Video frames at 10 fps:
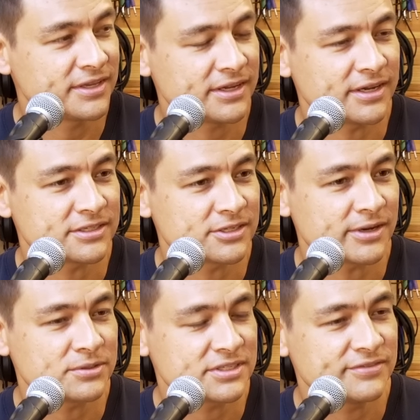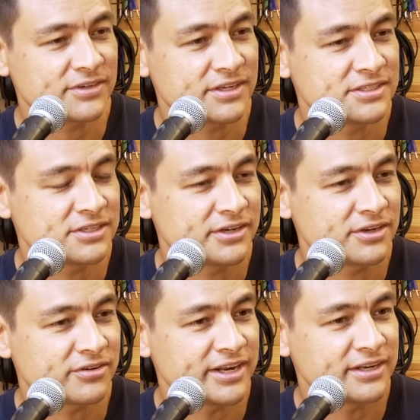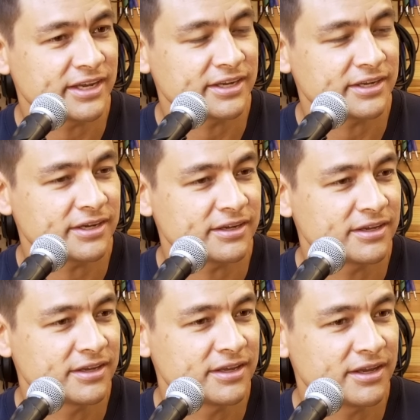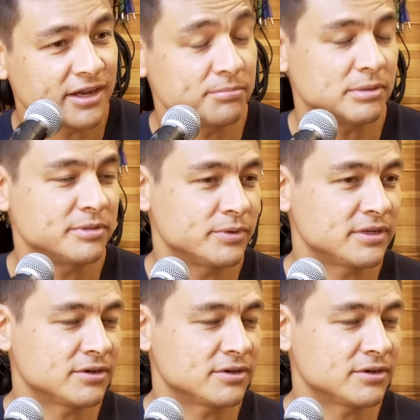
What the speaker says: Yeah. So I was even considering creating I probably will.